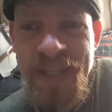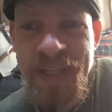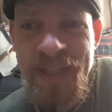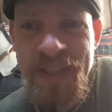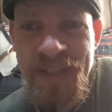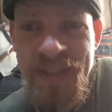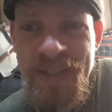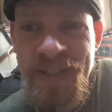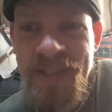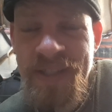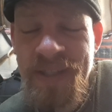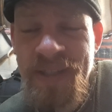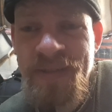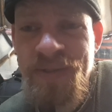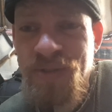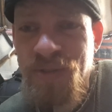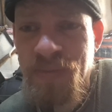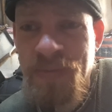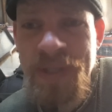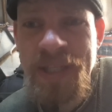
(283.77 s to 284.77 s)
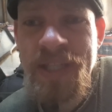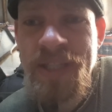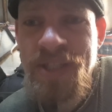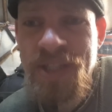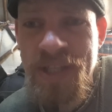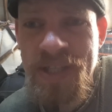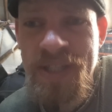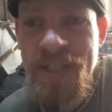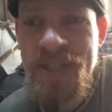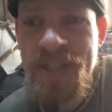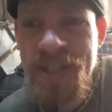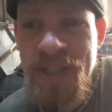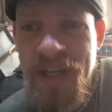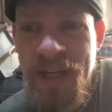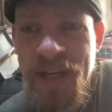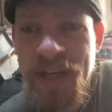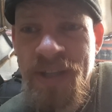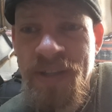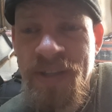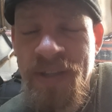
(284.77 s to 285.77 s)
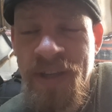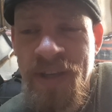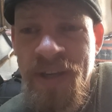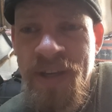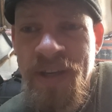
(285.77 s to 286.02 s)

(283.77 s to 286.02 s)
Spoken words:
It's just a sign